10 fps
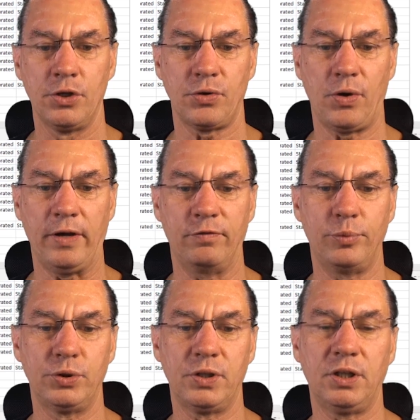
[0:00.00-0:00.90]
So I've
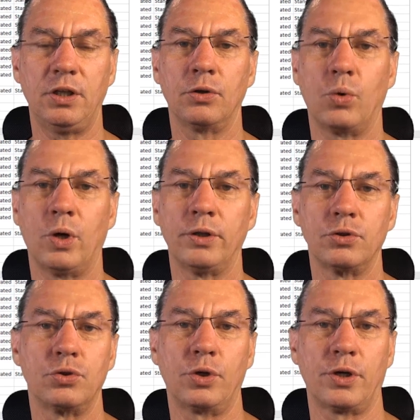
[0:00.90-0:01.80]
put here one,
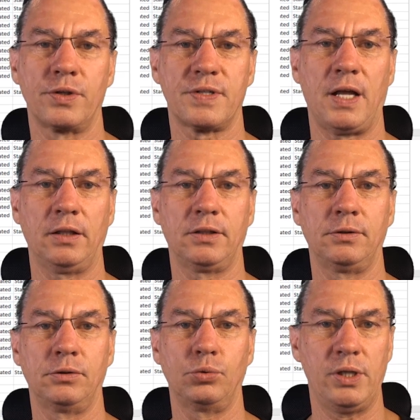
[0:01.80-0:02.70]
two consultant.